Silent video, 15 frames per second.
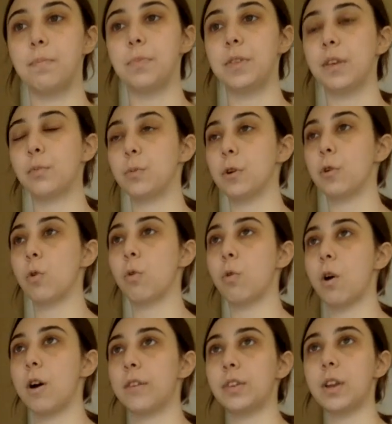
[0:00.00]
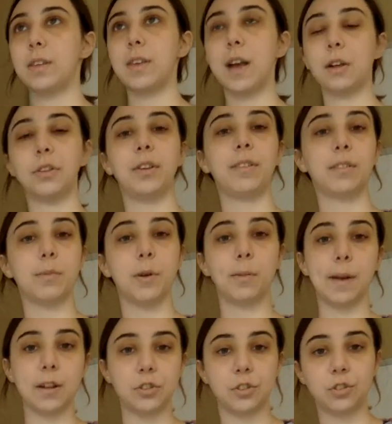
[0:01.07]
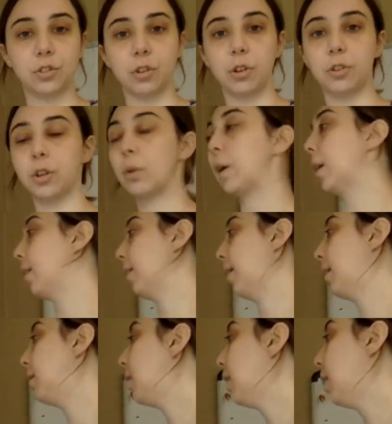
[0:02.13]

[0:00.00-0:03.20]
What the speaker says: This would cross into the altissimo register on the clarinet.